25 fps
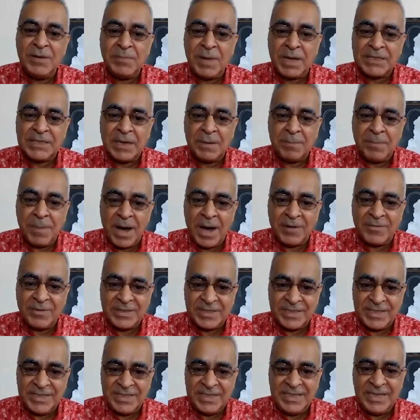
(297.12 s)
and Mata
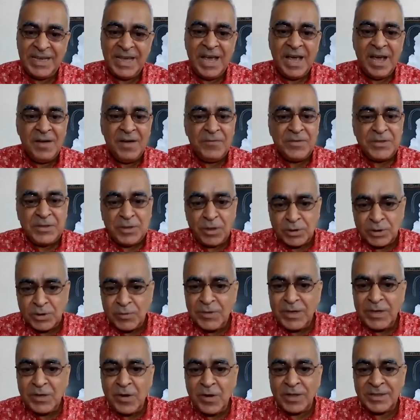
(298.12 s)
Parvati, which also
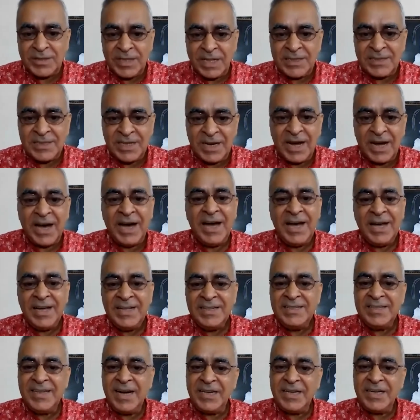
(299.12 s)
we'll call Tantra,
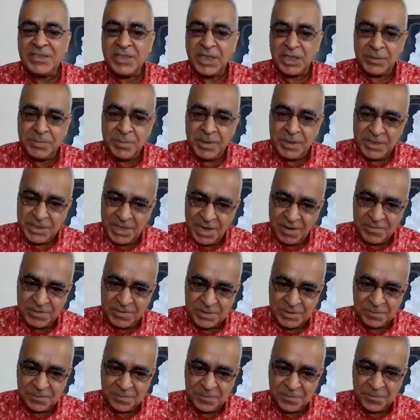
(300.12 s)
that is Kashmir
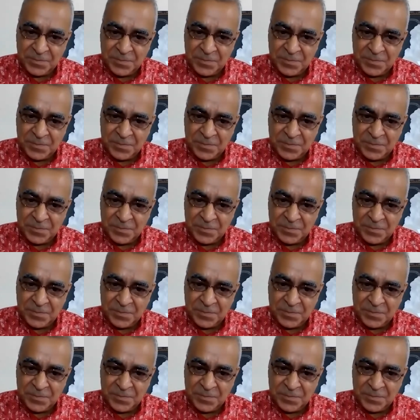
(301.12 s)
Shaivism.